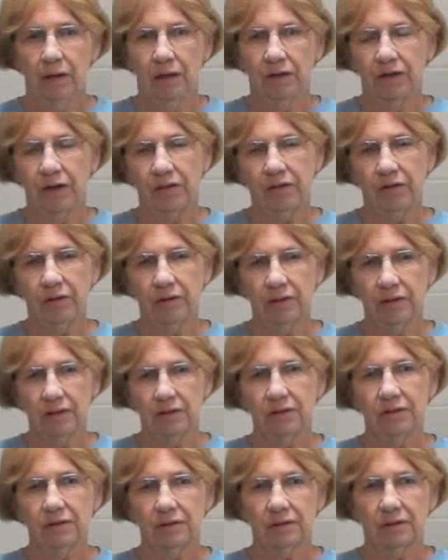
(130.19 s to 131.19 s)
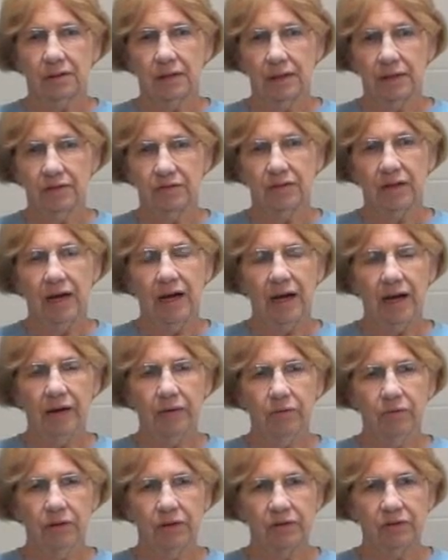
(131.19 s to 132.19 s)
Another list is the
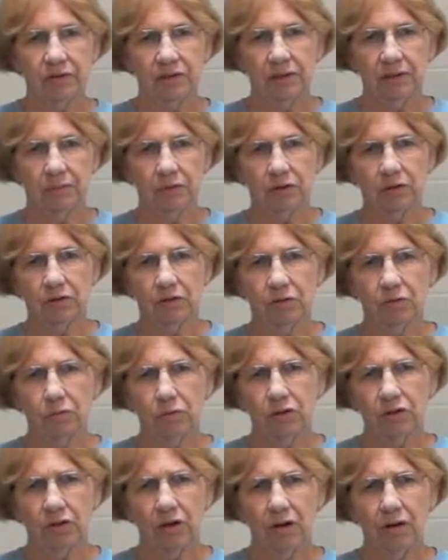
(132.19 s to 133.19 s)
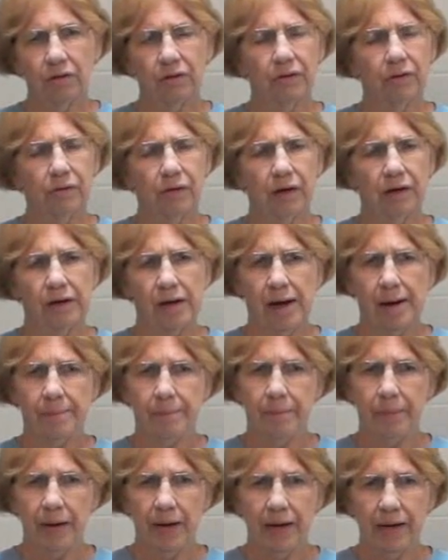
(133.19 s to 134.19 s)
high-risk chemicals, which, although they're
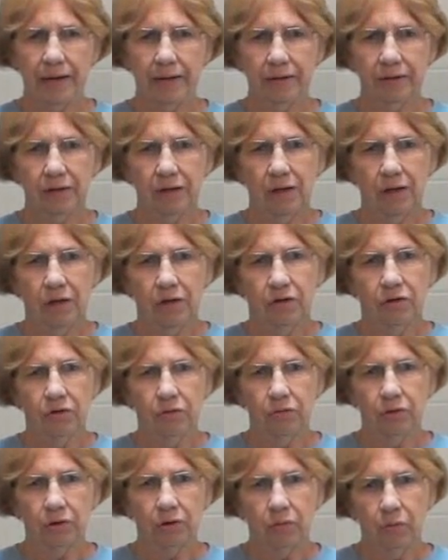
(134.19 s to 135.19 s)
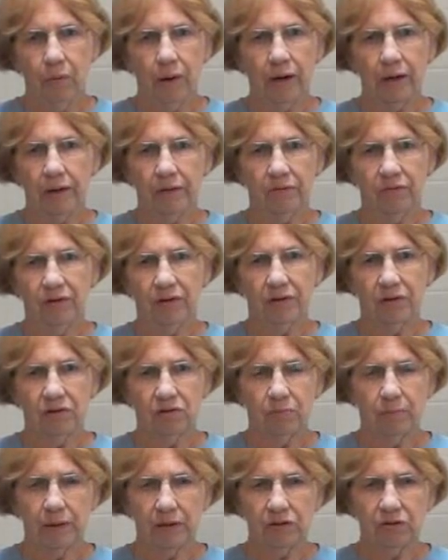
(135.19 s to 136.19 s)
not banned, do require very
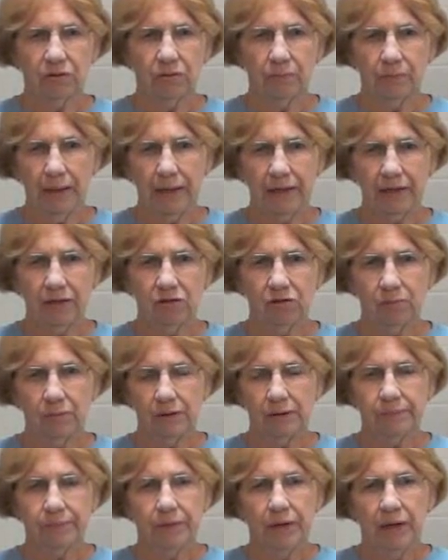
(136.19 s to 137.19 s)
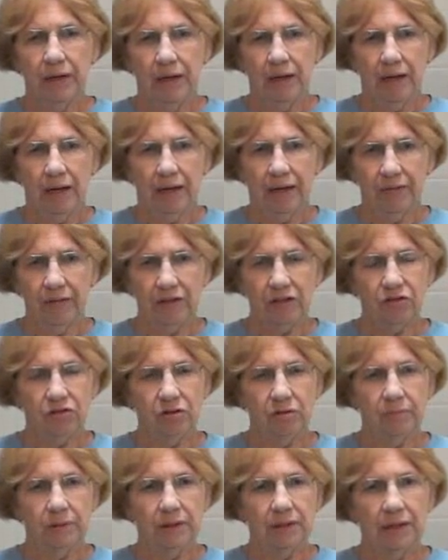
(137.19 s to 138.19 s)
special management, and they
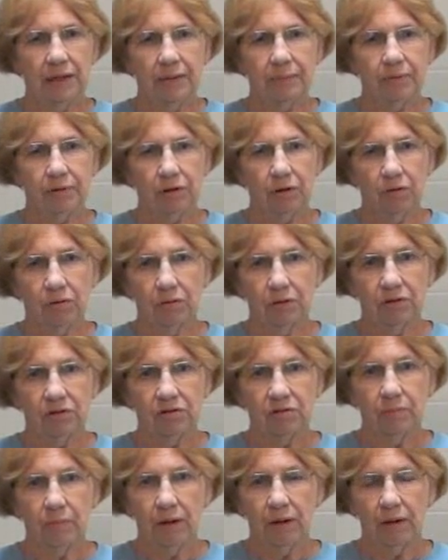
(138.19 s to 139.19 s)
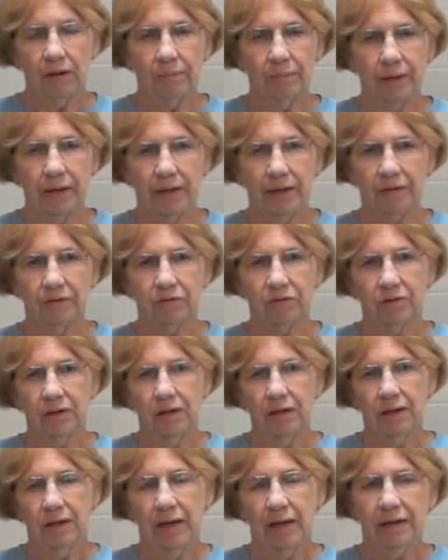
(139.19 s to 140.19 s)
should be kept in only small amounts.
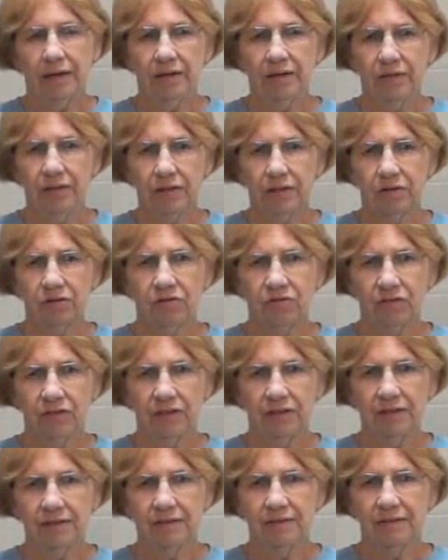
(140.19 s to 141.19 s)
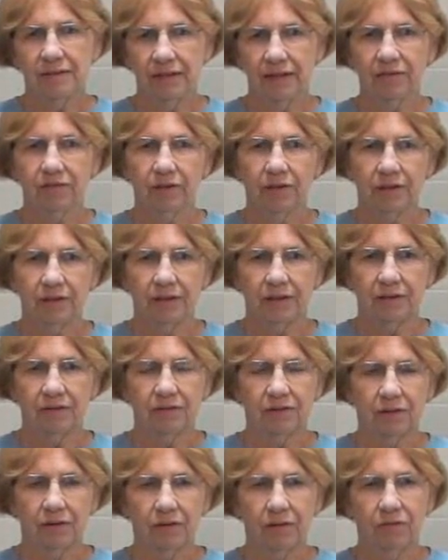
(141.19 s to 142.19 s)
And then there's Flynn's Devil
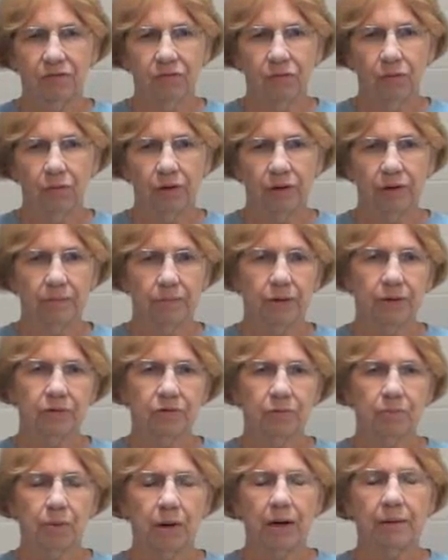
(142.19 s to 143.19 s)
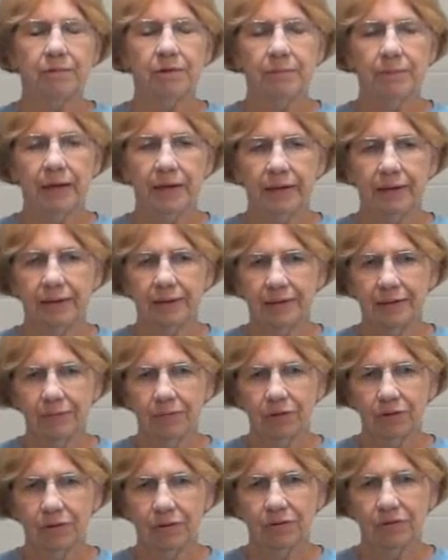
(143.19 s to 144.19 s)
List of the 40 most problematic
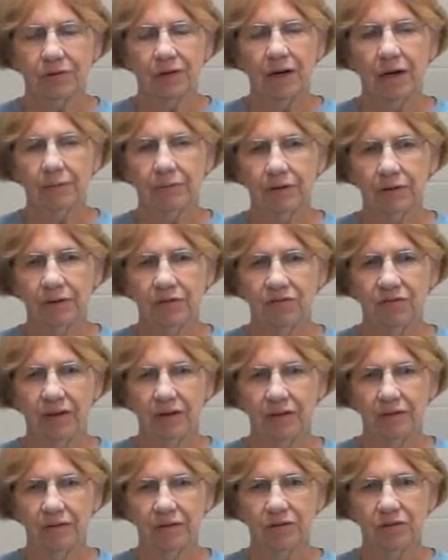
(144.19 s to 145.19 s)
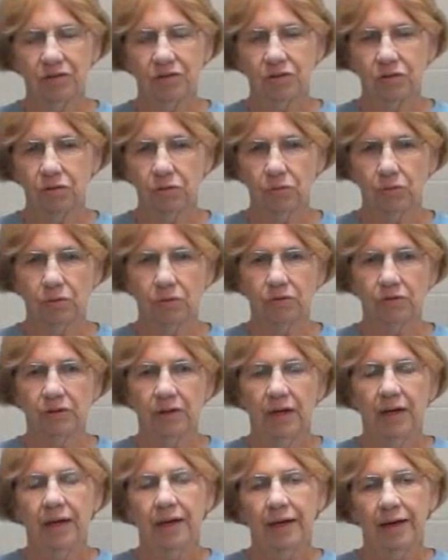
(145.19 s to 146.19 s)
chemicals commonly found in schools,
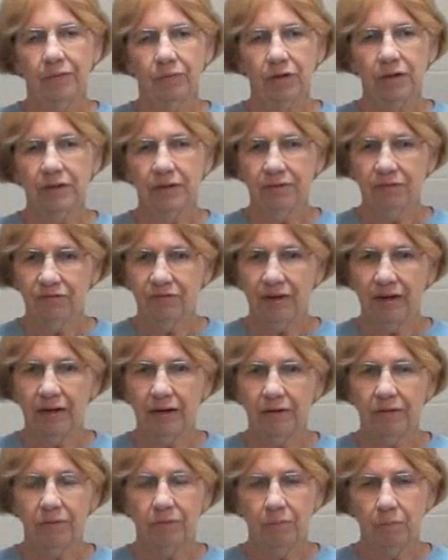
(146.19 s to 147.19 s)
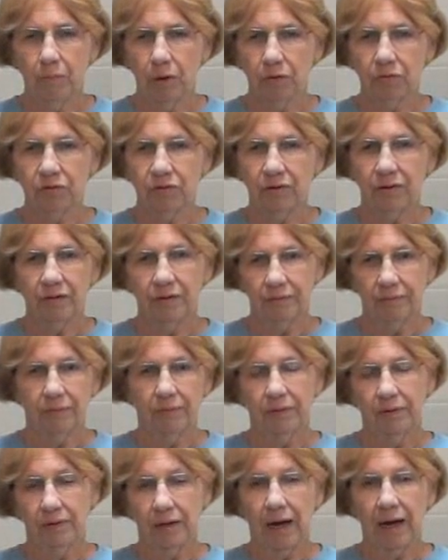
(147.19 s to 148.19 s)
and we have found most of the
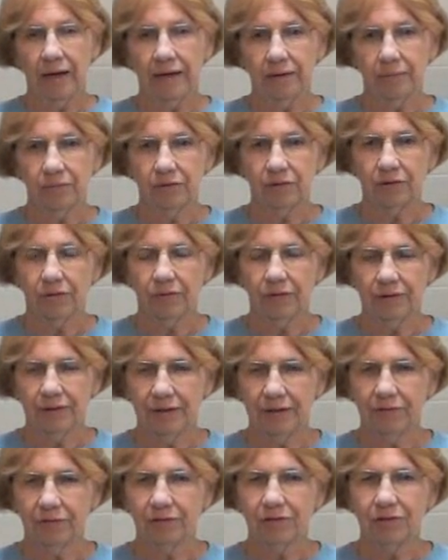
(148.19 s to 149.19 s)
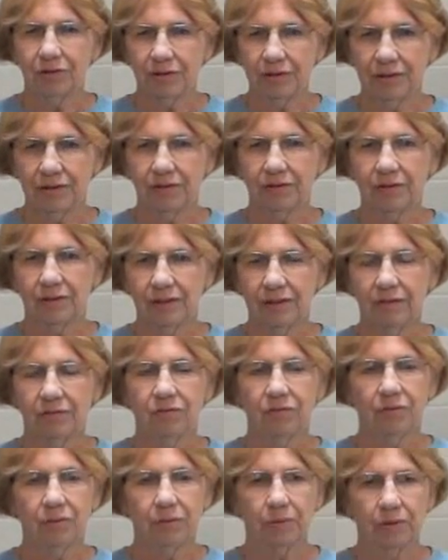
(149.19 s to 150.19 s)
items on the Devil's List
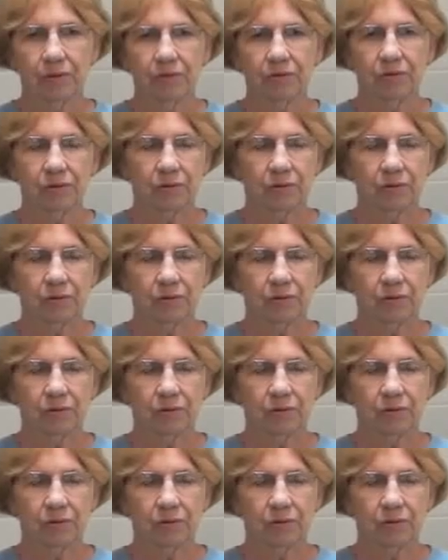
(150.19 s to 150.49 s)
in Florida